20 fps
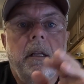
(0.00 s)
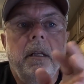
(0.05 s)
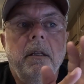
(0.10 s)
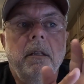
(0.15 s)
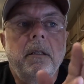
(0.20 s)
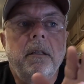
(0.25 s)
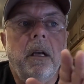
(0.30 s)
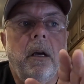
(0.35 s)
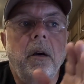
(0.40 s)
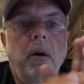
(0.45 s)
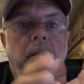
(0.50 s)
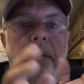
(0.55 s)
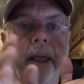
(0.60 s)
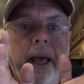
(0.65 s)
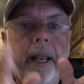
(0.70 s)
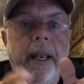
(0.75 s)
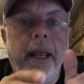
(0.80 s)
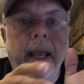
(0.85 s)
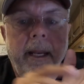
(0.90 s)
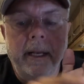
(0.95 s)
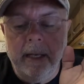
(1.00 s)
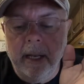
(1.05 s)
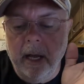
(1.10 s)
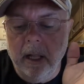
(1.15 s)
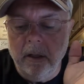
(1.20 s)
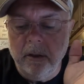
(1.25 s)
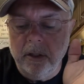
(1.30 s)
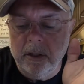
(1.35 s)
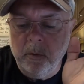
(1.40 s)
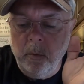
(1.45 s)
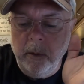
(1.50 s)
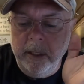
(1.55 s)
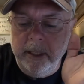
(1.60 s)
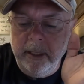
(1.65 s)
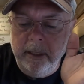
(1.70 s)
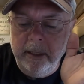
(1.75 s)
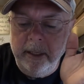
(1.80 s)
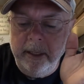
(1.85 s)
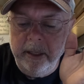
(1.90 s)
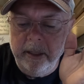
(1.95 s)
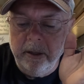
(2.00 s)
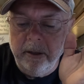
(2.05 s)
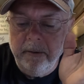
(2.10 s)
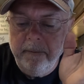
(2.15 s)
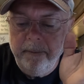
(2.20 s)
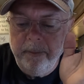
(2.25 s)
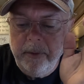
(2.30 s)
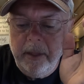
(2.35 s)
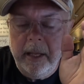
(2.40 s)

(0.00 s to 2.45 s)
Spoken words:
So that $8 went in here.